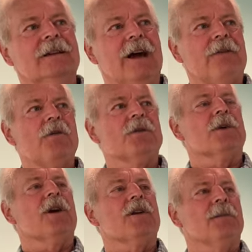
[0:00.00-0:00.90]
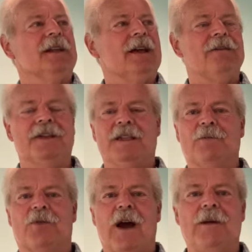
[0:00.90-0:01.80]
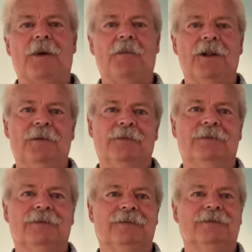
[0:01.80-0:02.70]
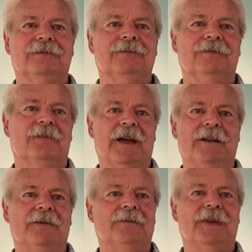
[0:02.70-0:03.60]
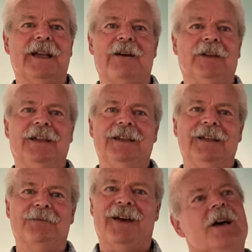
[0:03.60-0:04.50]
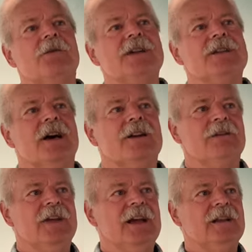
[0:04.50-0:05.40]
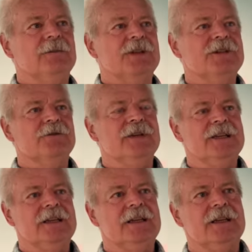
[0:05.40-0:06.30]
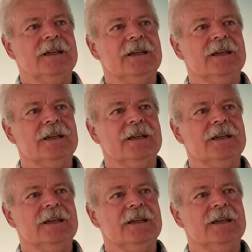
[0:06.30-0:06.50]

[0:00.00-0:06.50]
I've always regarded my life as improbable, but benevolent. I always thought of Kalamazoo as the,